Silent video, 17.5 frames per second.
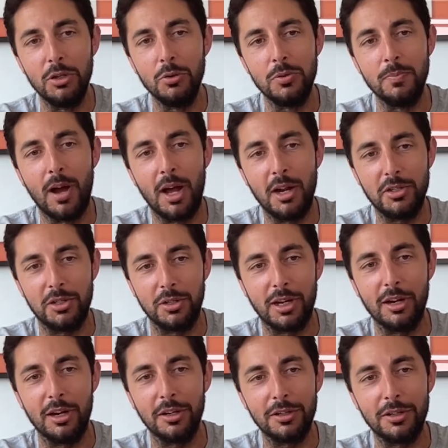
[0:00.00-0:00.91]
use monster
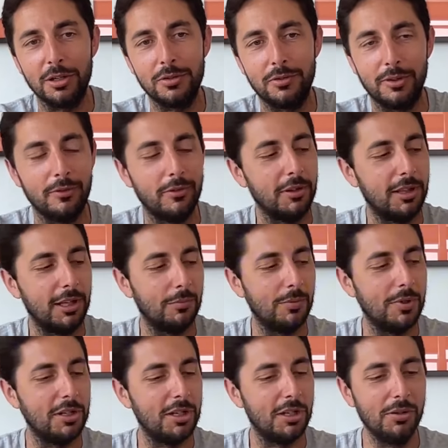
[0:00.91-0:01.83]
characters for everything
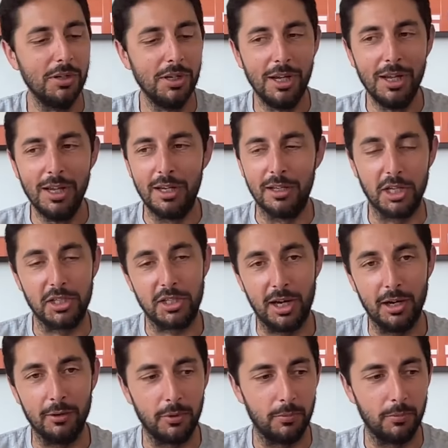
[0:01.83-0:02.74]
we do, and that's
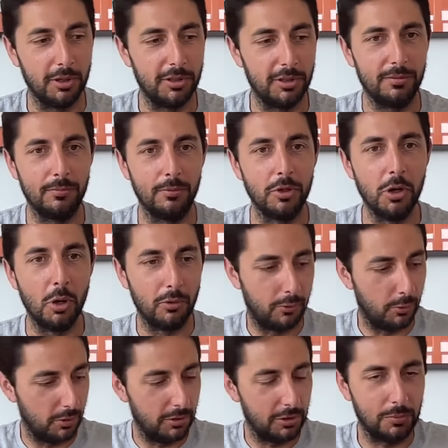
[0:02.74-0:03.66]
kind of what we're we're
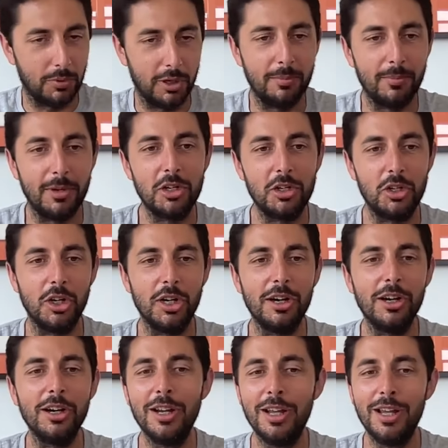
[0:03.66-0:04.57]
known for. There's one on my shirt
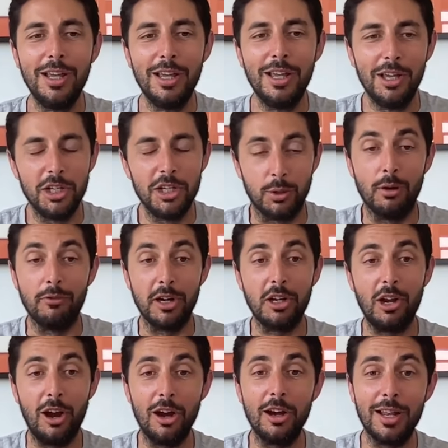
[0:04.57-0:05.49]
here. So every
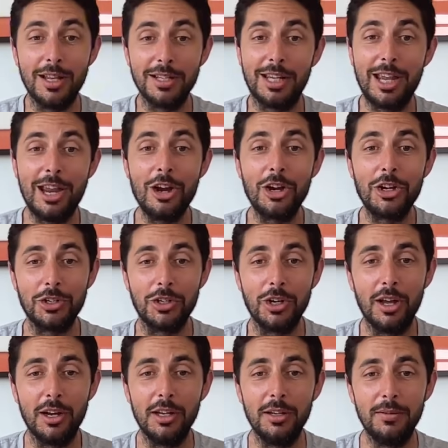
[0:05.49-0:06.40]
card has a
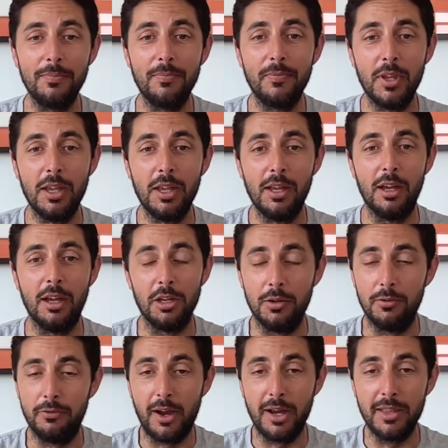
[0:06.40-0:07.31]
character on it. Uh,
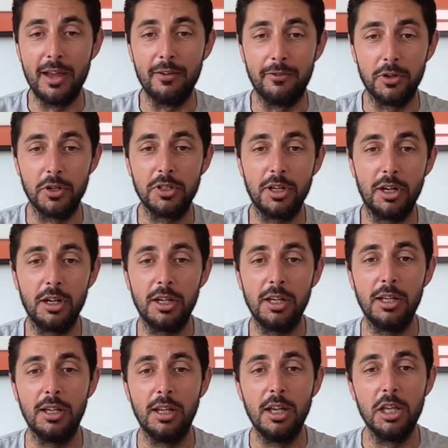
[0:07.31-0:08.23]
you find that first
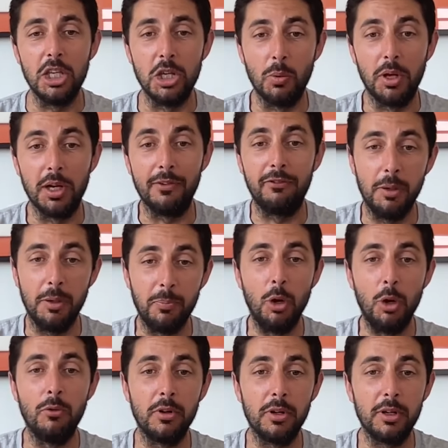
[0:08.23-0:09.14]
target. You want to flip
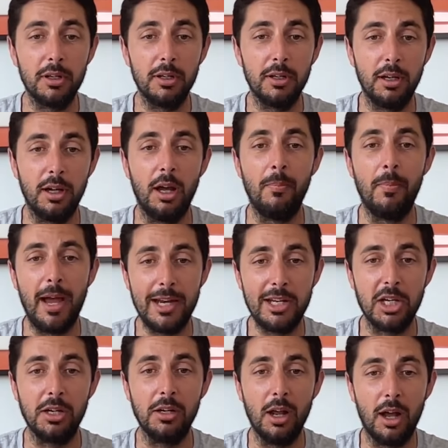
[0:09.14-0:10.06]
over a
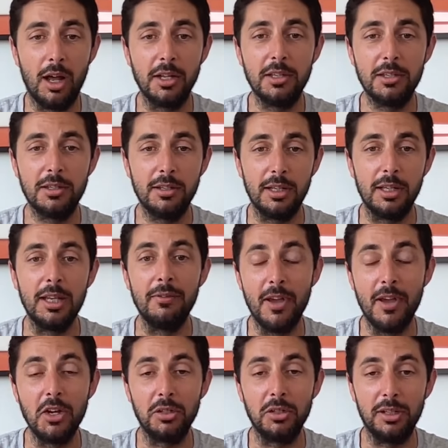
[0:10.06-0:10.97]
matching nonce.
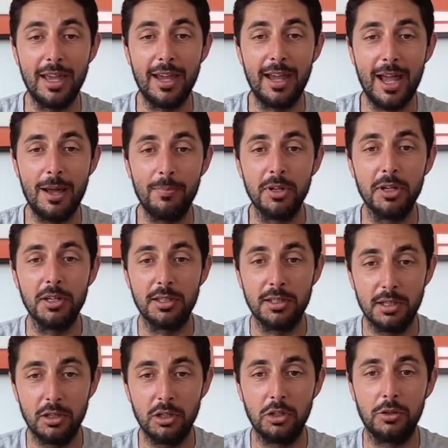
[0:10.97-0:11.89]
Eventually, that
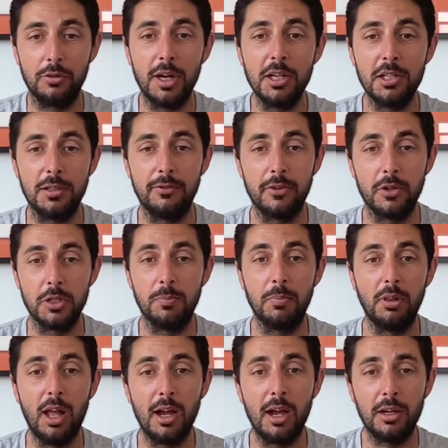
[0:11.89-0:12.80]
happens, creates the first
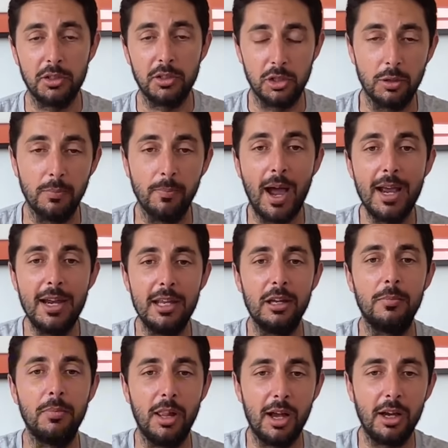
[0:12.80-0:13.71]
block. So you're
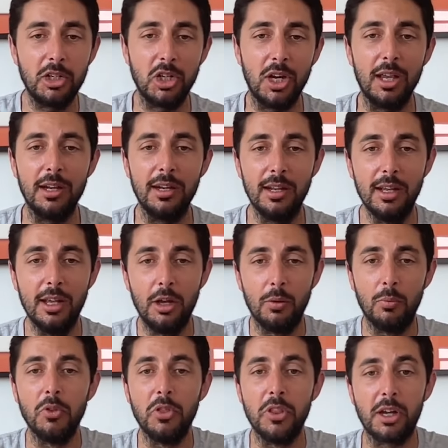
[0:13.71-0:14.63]
mining a blockchain
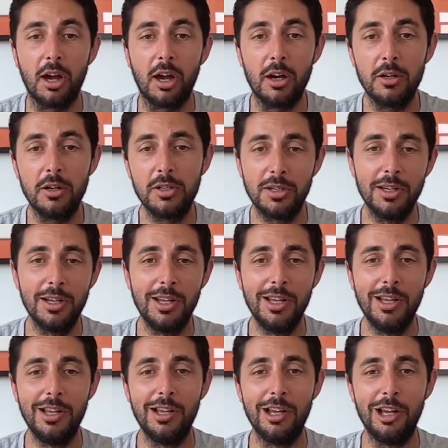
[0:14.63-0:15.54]
with the cards
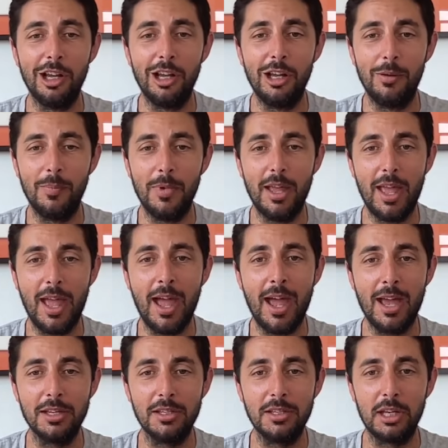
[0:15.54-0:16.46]
um,
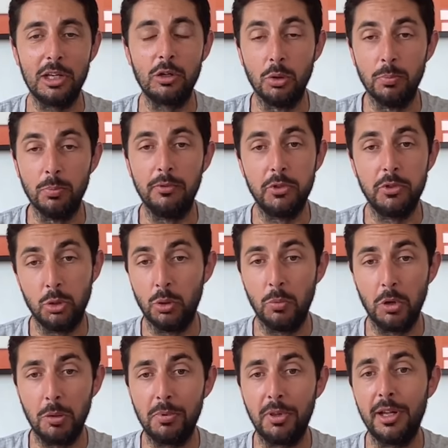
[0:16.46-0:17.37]
as a group of two
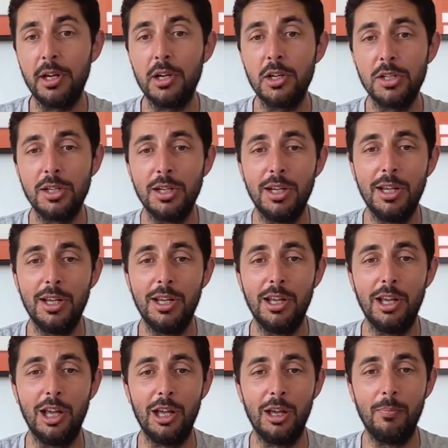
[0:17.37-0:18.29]
or more players.
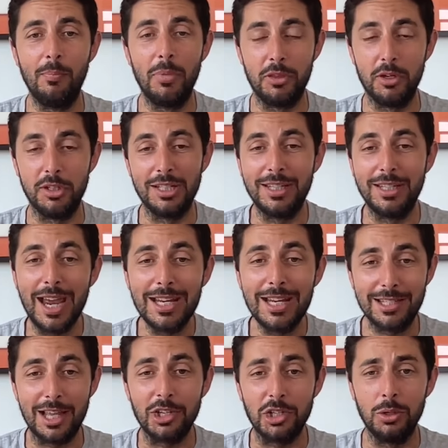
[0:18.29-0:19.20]
Um, but there's a
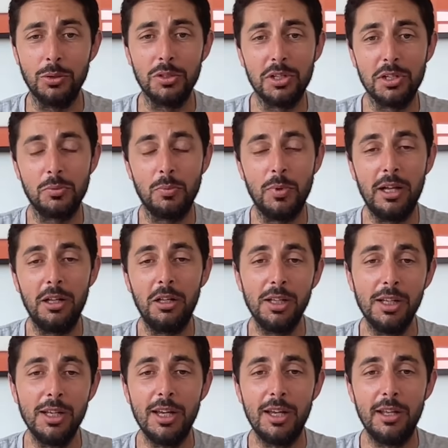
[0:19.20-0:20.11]
dice that's used as
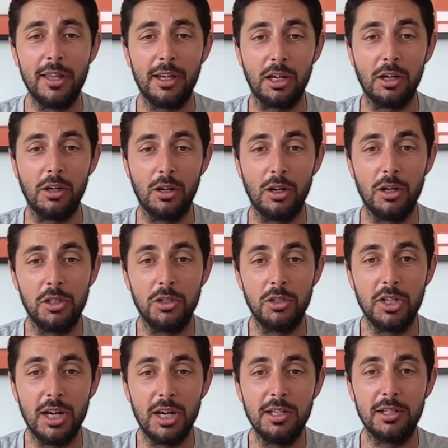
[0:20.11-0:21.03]
well that can cause
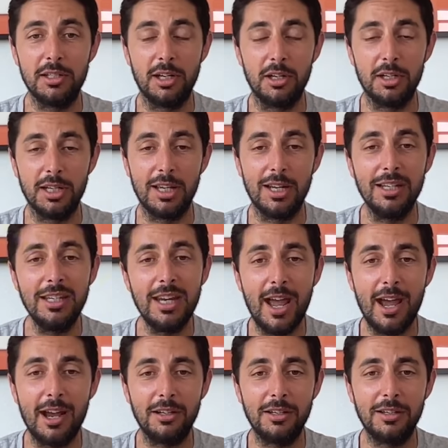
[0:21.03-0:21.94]
your chain to start to get
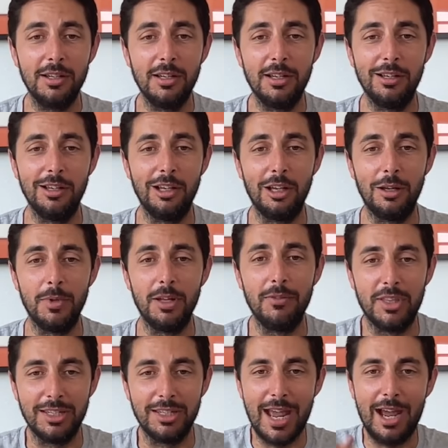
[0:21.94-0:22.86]
attacked. Um,
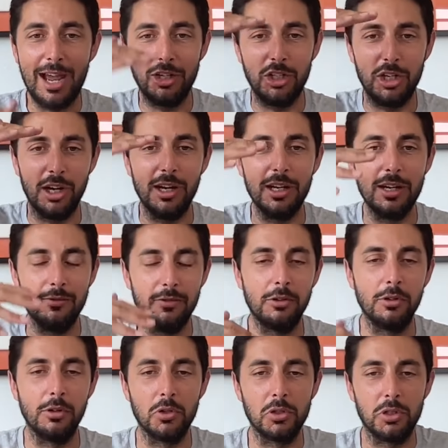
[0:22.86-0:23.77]
if the attack chain
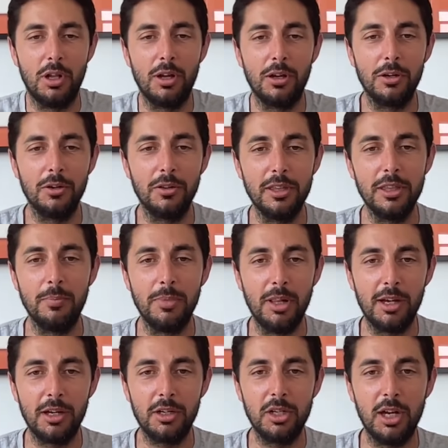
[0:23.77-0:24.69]
ever grows longer than the
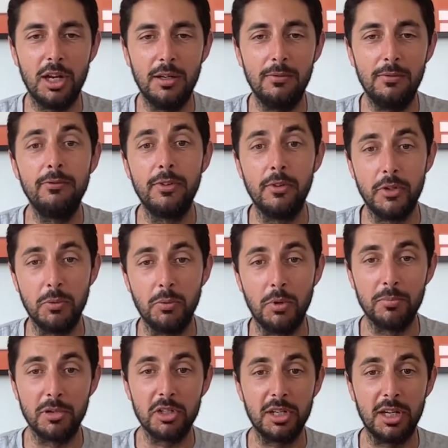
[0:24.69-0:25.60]
blockchain,
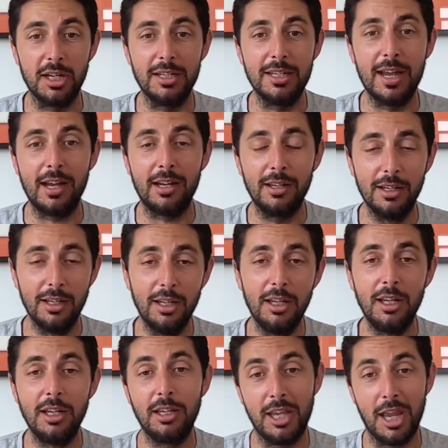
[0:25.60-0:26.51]
51% attack,
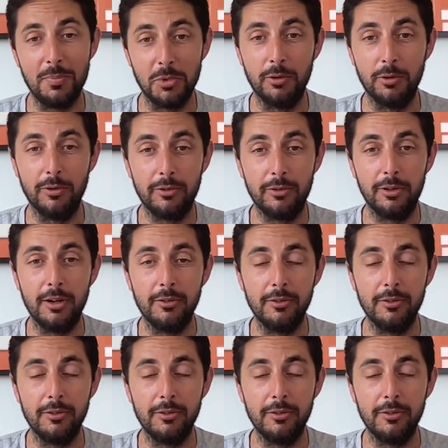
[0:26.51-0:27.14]
game's over for